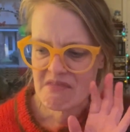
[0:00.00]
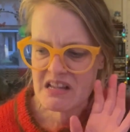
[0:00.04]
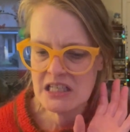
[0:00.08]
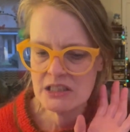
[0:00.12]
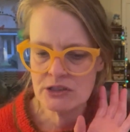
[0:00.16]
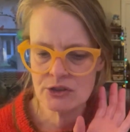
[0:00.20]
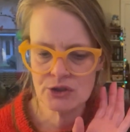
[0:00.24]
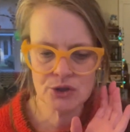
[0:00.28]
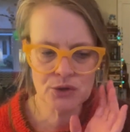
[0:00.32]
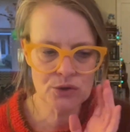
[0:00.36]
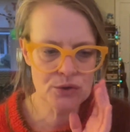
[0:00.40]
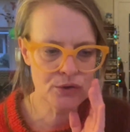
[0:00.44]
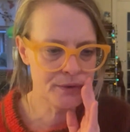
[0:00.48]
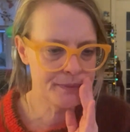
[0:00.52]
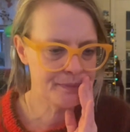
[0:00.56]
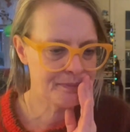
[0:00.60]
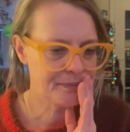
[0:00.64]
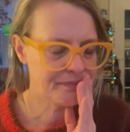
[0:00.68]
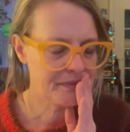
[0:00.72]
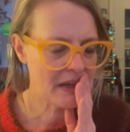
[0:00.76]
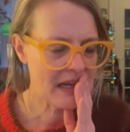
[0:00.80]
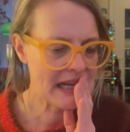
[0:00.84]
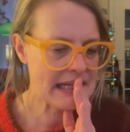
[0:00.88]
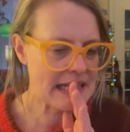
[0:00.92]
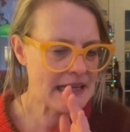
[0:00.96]
So
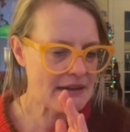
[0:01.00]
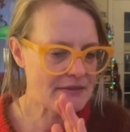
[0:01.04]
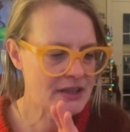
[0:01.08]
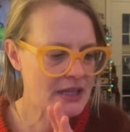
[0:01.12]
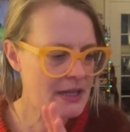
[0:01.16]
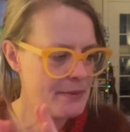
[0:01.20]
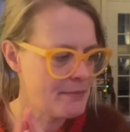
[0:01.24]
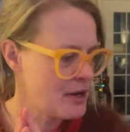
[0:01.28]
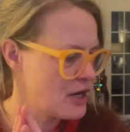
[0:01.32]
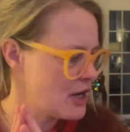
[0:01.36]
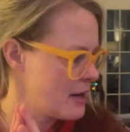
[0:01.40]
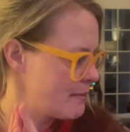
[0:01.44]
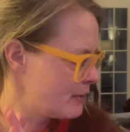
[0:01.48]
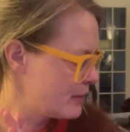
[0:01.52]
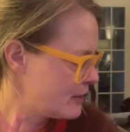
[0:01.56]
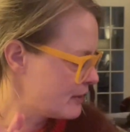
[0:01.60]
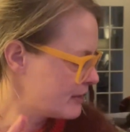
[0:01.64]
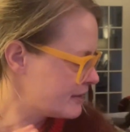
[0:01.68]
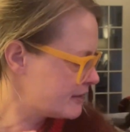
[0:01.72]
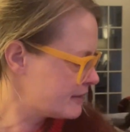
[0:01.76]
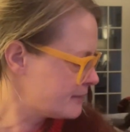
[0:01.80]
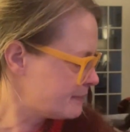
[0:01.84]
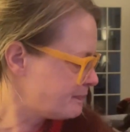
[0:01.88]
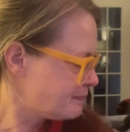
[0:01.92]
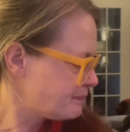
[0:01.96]
giving them into
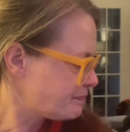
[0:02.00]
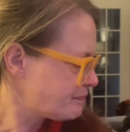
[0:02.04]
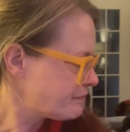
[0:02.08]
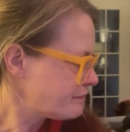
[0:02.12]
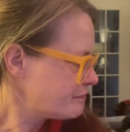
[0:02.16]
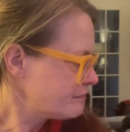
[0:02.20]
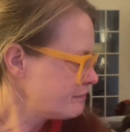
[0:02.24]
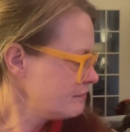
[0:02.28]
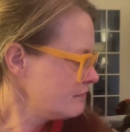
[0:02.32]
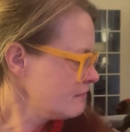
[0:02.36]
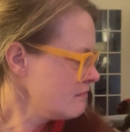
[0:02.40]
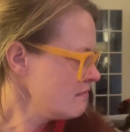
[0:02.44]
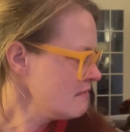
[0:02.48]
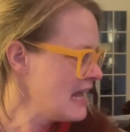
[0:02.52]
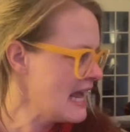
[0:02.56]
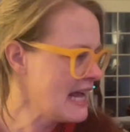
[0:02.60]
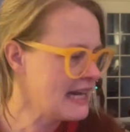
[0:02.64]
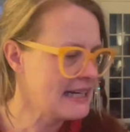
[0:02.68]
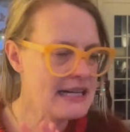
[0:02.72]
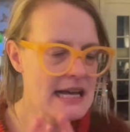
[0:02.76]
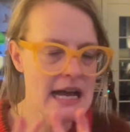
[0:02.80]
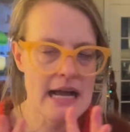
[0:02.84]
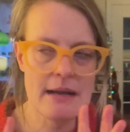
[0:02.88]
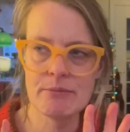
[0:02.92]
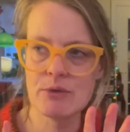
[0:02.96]
books. And
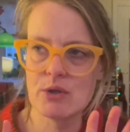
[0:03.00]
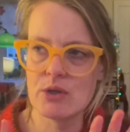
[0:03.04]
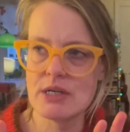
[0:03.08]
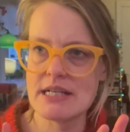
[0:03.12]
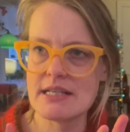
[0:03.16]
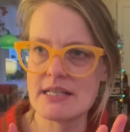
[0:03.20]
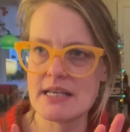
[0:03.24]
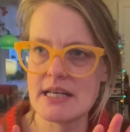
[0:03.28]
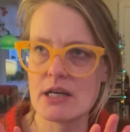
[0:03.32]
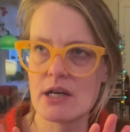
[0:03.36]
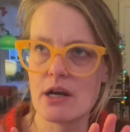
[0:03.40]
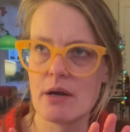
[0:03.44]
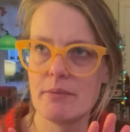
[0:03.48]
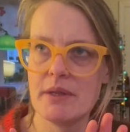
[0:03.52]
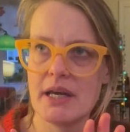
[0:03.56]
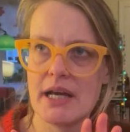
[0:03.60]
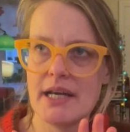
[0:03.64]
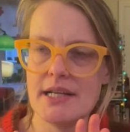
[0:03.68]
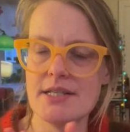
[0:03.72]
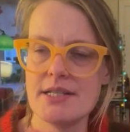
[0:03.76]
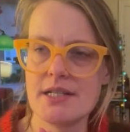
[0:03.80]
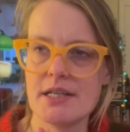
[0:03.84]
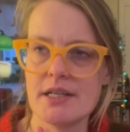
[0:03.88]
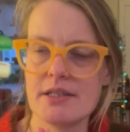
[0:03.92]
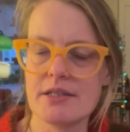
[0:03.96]
now I'm going to take up the
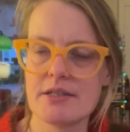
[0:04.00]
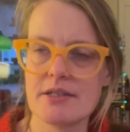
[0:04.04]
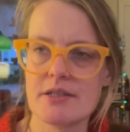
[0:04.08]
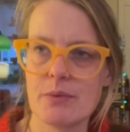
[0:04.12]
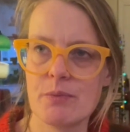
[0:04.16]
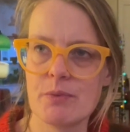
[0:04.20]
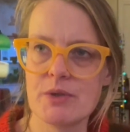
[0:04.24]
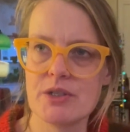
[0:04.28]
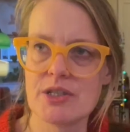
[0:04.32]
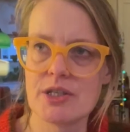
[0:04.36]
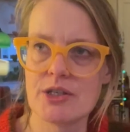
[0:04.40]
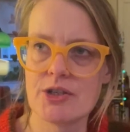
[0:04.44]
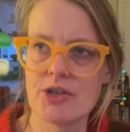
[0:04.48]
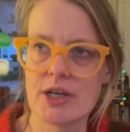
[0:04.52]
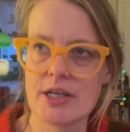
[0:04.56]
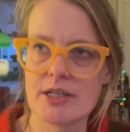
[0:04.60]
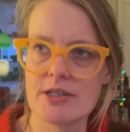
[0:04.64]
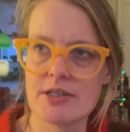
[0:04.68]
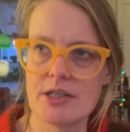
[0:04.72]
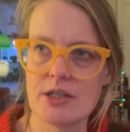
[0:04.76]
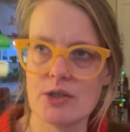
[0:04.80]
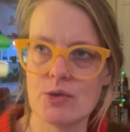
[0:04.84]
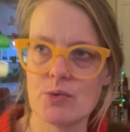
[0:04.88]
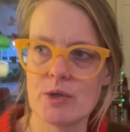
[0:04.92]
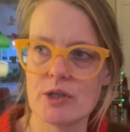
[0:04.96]
idea that someone
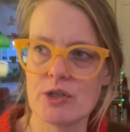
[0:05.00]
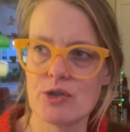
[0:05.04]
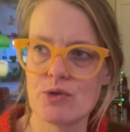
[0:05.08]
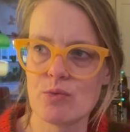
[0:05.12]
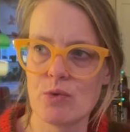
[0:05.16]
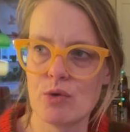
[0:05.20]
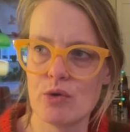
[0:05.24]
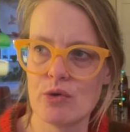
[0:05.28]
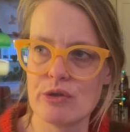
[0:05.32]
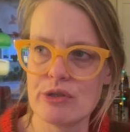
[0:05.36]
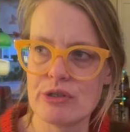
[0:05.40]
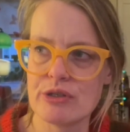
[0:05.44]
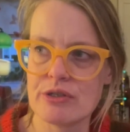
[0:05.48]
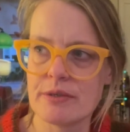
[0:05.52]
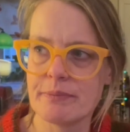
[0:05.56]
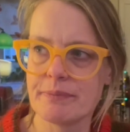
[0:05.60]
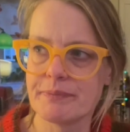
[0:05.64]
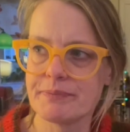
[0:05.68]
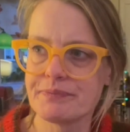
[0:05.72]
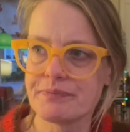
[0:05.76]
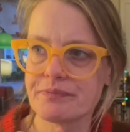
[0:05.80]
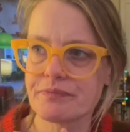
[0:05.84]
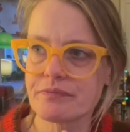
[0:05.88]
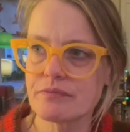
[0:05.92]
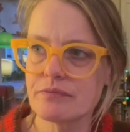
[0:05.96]
suggested, which was
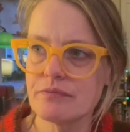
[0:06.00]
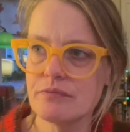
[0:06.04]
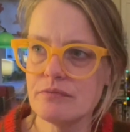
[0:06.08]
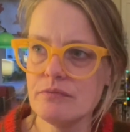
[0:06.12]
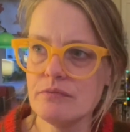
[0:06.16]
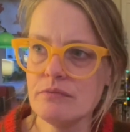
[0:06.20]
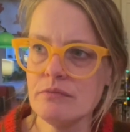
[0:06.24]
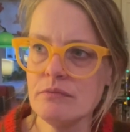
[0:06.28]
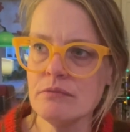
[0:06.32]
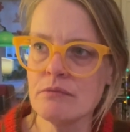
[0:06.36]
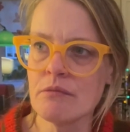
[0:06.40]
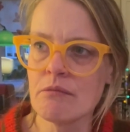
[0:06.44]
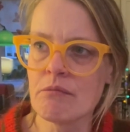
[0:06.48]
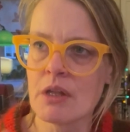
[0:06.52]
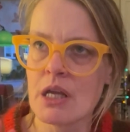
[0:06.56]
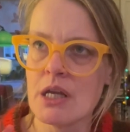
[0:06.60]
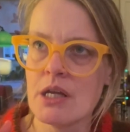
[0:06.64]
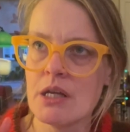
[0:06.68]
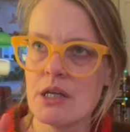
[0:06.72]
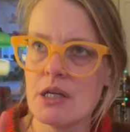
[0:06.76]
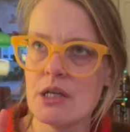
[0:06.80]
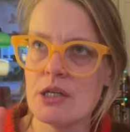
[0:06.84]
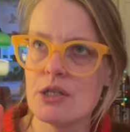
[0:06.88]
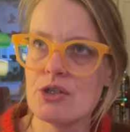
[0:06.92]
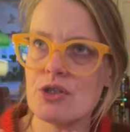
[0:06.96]

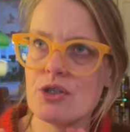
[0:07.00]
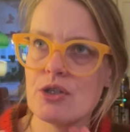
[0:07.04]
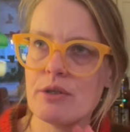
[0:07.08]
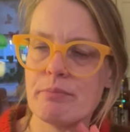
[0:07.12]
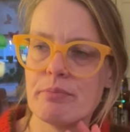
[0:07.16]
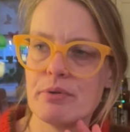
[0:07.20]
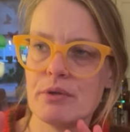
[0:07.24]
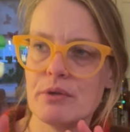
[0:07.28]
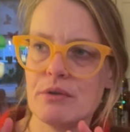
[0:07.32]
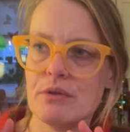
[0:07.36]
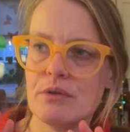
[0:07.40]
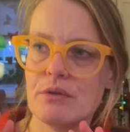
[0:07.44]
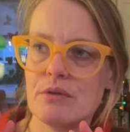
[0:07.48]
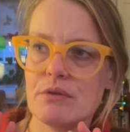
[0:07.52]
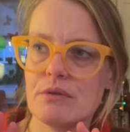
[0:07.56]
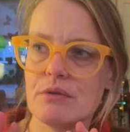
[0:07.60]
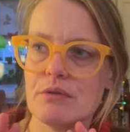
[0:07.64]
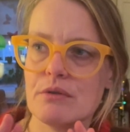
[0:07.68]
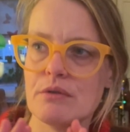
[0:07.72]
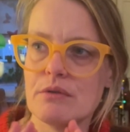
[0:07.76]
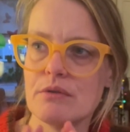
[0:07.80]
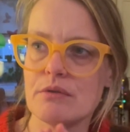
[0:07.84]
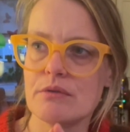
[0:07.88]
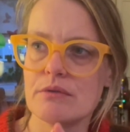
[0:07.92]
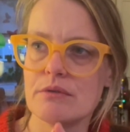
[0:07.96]
to put,
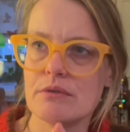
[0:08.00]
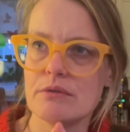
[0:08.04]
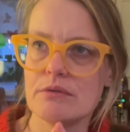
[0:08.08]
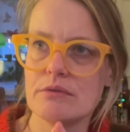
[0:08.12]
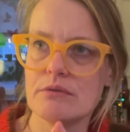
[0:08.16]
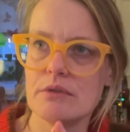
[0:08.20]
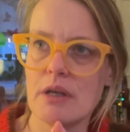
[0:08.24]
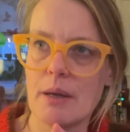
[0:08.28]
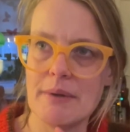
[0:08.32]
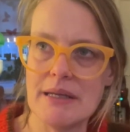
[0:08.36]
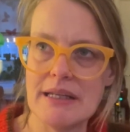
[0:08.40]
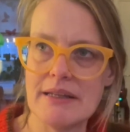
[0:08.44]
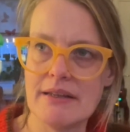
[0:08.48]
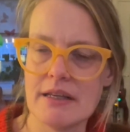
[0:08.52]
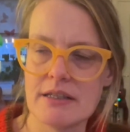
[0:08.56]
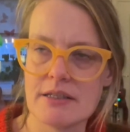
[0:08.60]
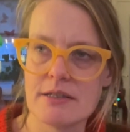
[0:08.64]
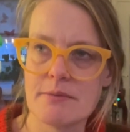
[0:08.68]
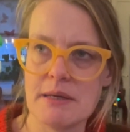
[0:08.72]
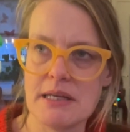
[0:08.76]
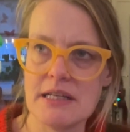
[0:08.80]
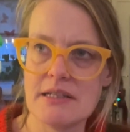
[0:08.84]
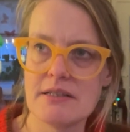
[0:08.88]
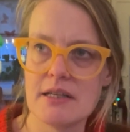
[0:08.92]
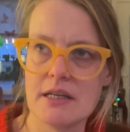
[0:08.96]
I mean, this
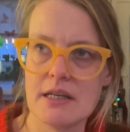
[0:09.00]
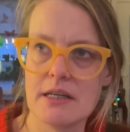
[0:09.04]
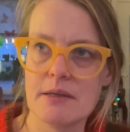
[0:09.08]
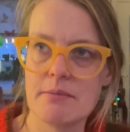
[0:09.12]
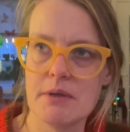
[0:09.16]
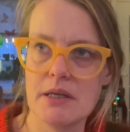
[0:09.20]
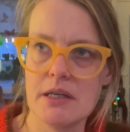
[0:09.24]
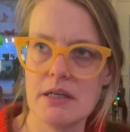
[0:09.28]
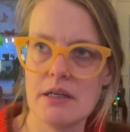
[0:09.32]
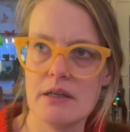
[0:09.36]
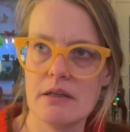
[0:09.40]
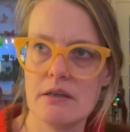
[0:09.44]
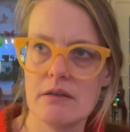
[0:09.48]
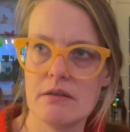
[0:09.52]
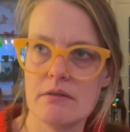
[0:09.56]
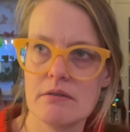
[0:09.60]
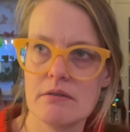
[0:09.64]
might take me